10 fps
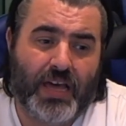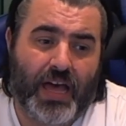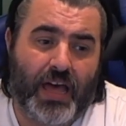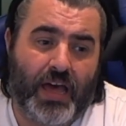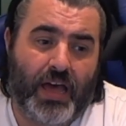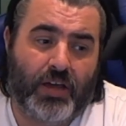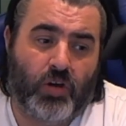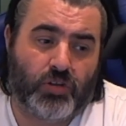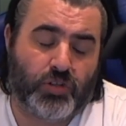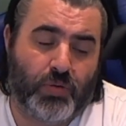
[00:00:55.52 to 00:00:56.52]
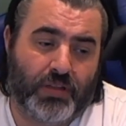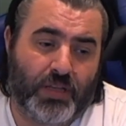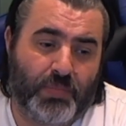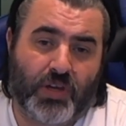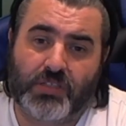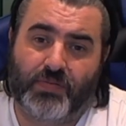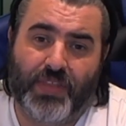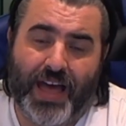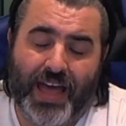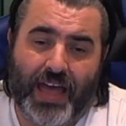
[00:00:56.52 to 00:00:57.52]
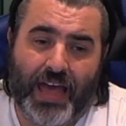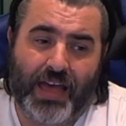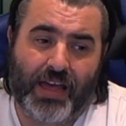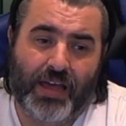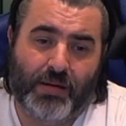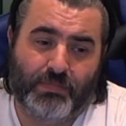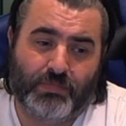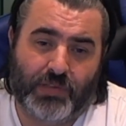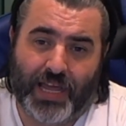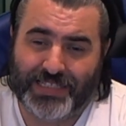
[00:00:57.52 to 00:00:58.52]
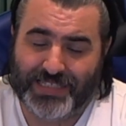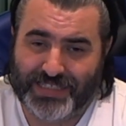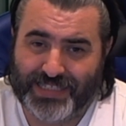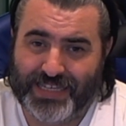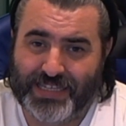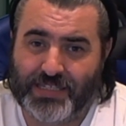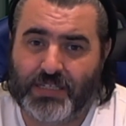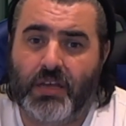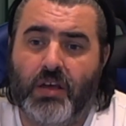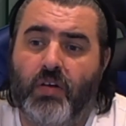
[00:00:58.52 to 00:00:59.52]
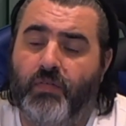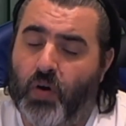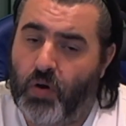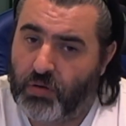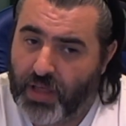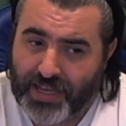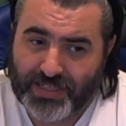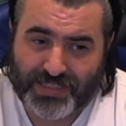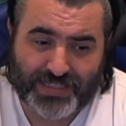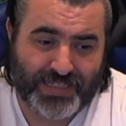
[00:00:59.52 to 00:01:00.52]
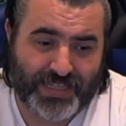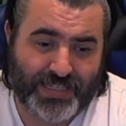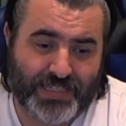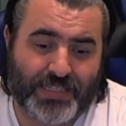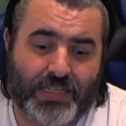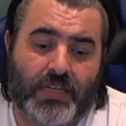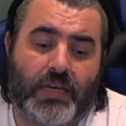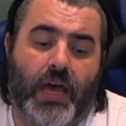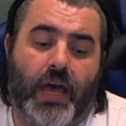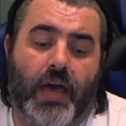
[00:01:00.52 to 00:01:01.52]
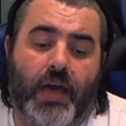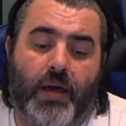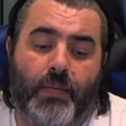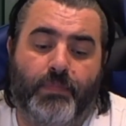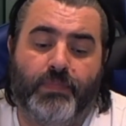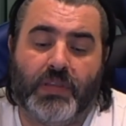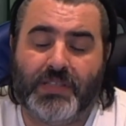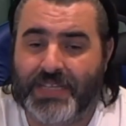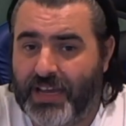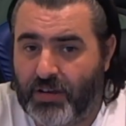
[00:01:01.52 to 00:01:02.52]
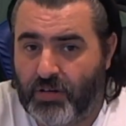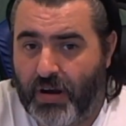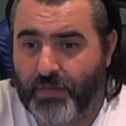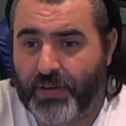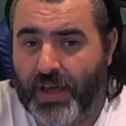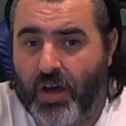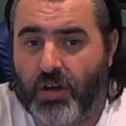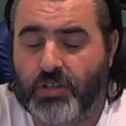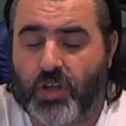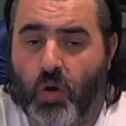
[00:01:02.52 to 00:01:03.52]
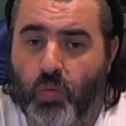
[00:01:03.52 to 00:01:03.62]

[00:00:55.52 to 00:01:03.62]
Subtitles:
And consequently, because of that, licenses, photo licenses, tachograph cards are